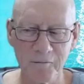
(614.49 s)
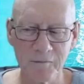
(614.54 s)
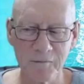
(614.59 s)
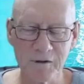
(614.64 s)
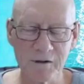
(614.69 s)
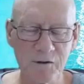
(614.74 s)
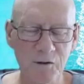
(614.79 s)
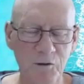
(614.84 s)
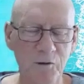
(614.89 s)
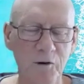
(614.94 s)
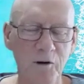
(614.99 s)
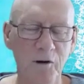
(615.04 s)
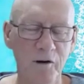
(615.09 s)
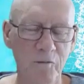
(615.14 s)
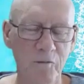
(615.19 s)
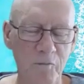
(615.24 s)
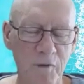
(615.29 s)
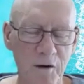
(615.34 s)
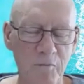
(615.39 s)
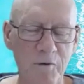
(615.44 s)
store a lot
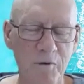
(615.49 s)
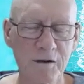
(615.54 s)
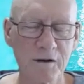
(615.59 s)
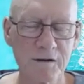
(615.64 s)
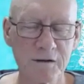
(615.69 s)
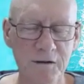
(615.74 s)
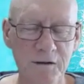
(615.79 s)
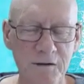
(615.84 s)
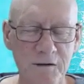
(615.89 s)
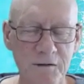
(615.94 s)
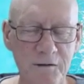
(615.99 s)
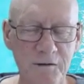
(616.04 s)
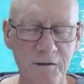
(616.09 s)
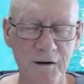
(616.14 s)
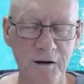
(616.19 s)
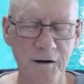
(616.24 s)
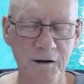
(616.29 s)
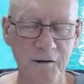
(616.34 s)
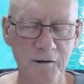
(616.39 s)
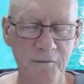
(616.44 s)
of memories in
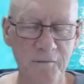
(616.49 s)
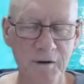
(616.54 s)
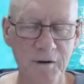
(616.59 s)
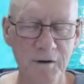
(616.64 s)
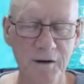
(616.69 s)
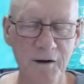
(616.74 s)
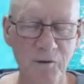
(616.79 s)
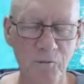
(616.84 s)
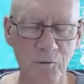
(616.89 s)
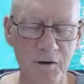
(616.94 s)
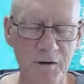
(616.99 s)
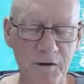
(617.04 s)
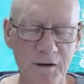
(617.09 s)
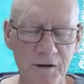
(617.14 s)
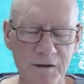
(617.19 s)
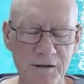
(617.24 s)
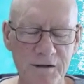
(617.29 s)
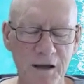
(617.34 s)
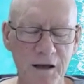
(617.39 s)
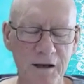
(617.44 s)
what
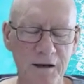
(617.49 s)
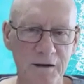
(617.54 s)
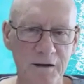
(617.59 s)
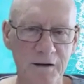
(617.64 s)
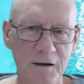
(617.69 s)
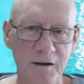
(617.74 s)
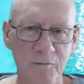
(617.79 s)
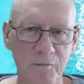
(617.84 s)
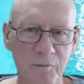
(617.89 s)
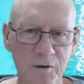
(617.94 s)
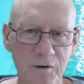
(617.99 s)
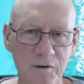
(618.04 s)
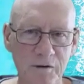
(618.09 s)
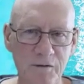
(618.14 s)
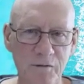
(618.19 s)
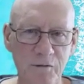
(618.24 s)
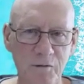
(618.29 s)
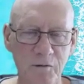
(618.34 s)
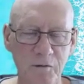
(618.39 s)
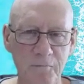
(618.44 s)
things can and can't be
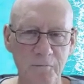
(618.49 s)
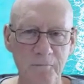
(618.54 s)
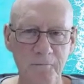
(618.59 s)
useful.